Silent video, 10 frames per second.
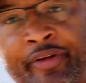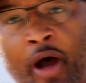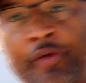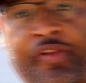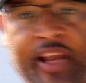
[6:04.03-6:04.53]
It
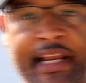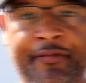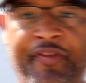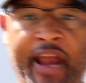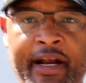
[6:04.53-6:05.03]
don't
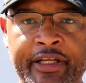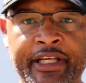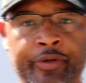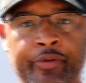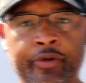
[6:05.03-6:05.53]
seem fair to
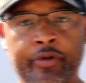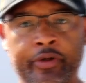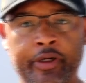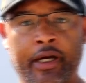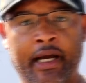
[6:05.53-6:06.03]
you.
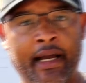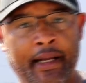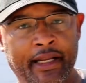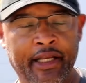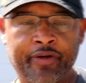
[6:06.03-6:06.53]

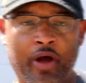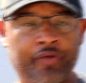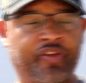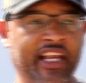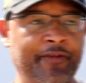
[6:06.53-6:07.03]
Uh, it
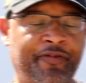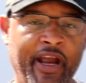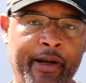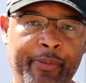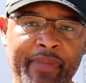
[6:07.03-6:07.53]
don't seem
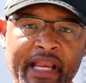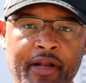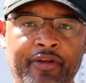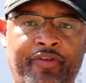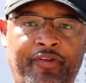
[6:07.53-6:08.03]
fair to
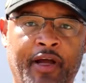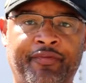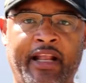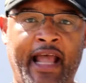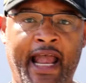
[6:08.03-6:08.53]
me the
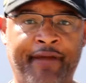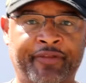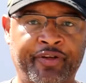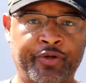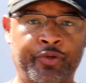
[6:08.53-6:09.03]
stuff that I
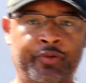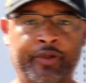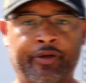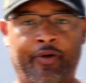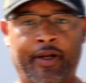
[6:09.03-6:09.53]
have to do.
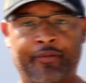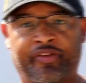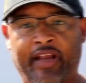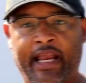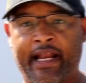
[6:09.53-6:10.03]
You know what I'm
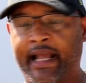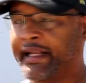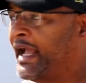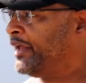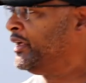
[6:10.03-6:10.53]
saying?
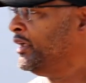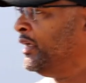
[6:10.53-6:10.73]
I gotta